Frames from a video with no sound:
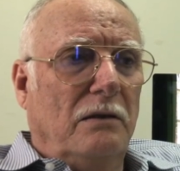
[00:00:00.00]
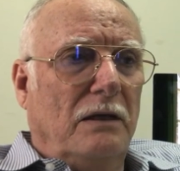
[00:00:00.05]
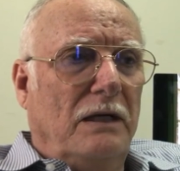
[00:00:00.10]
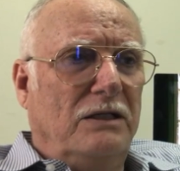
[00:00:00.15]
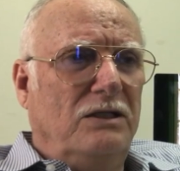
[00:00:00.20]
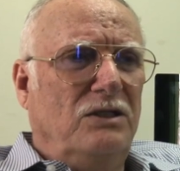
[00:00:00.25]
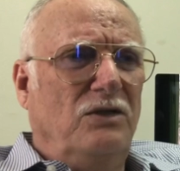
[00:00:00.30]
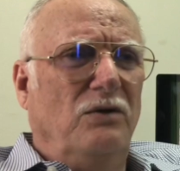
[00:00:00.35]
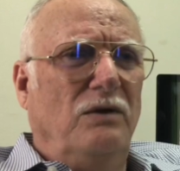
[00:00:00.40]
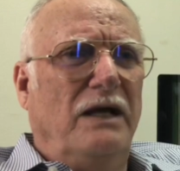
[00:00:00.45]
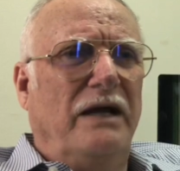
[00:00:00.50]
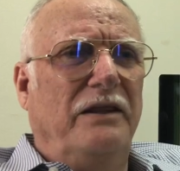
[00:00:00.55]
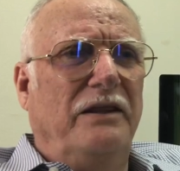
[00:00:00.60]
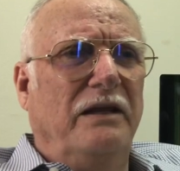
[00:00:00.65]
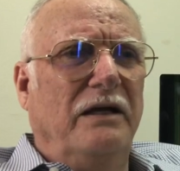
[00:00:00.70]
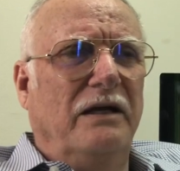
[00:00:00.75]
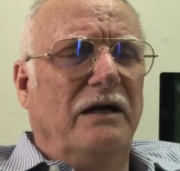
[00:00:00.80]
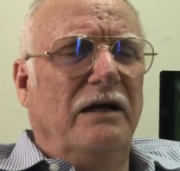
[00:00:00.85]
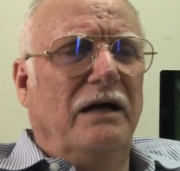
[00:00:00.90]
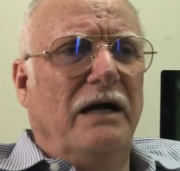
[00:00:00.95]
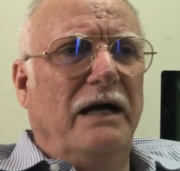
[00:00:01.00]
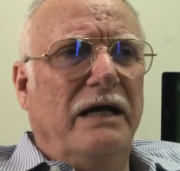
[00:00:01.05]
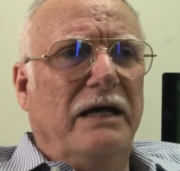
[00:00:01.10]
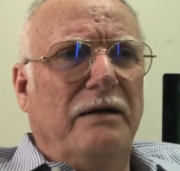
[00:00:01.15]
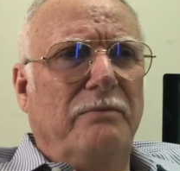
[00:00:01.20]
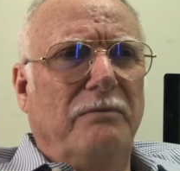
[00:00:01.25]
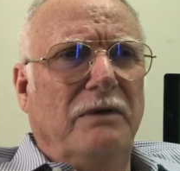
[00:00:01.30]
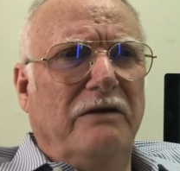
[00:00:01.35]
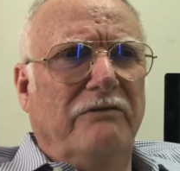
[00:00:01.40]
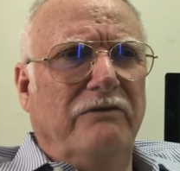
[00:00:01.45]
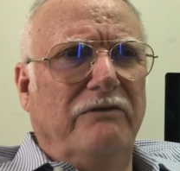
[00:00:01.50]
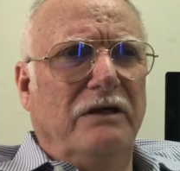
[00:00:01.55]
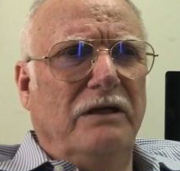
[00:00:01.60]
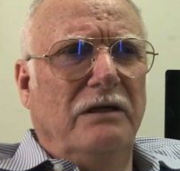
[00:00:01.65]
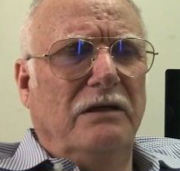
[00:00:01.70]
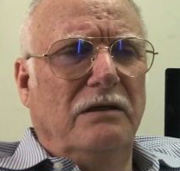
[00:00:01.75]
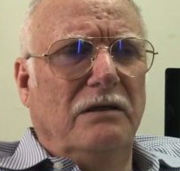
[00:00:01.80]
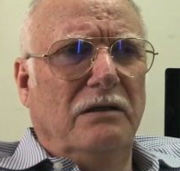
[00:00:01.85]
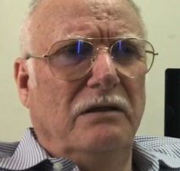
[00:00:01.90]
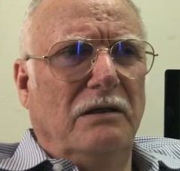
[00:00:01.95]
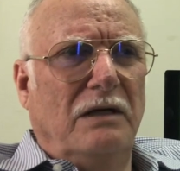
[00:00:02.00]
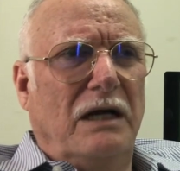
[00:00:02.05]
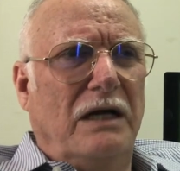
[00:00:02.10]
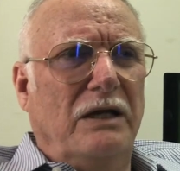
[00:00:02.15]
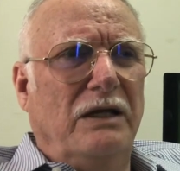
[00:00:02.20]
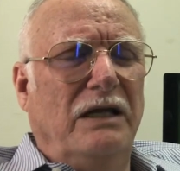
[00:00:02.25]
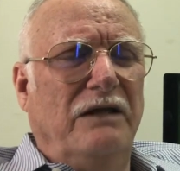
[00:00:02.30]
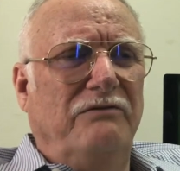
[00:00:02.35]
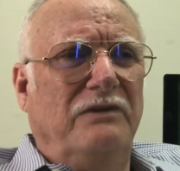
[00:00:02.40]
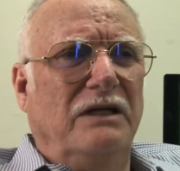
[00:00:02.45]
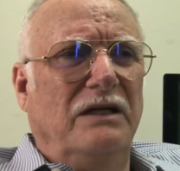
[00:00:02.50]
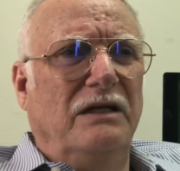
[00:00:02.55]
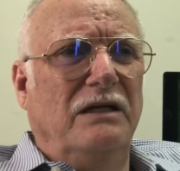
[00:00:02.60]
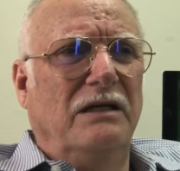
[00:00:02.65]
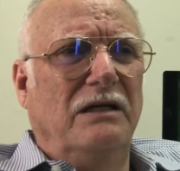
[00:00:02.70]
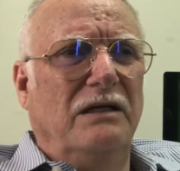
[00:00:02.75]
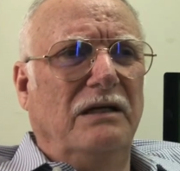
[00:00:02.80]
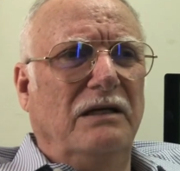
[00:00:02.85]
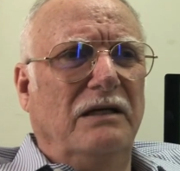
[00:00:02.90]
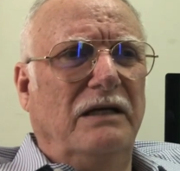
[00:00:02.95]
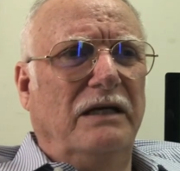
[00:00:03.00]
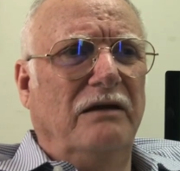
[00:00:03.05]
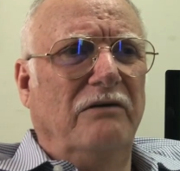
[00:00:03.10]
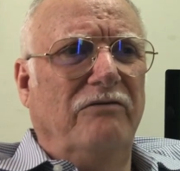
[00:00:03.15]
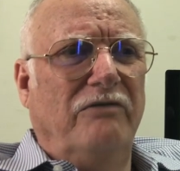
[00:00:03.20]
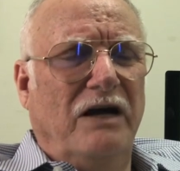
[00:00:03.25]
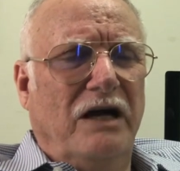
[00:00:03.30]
Actually, I think I lived in King